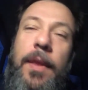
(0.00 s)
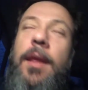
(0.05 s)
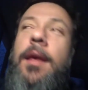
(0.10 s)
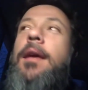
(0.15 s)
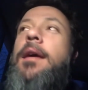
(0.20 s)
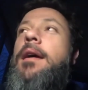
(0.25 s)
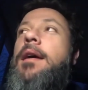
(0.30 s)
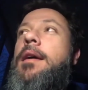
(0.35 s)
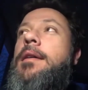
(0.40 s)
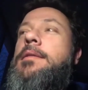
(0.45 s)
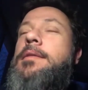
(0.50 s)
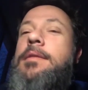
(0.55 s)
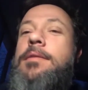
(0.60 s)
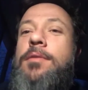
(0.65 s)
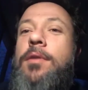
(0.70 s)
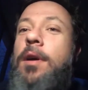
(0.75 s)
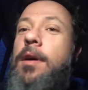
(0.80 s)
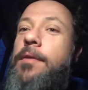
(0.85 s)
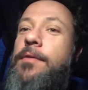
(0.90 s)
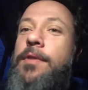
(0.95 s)
It's a
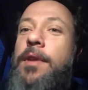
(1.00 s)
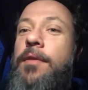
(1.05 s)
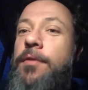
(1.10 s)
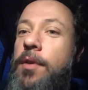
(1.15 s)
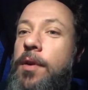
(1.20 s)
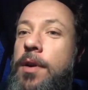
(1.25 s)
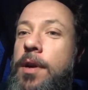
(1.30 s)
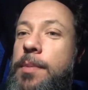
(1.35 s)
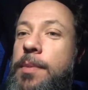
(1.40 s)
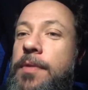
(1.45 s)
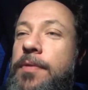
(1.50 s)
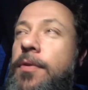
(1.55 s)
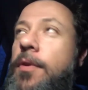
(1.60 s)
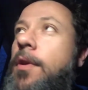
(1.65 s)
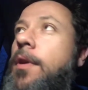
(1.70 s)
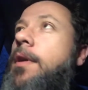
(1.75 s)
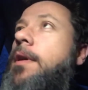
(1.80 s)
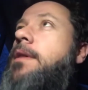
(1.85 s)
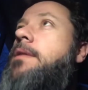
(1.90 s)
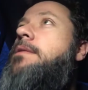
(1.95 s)
song I've never heard before.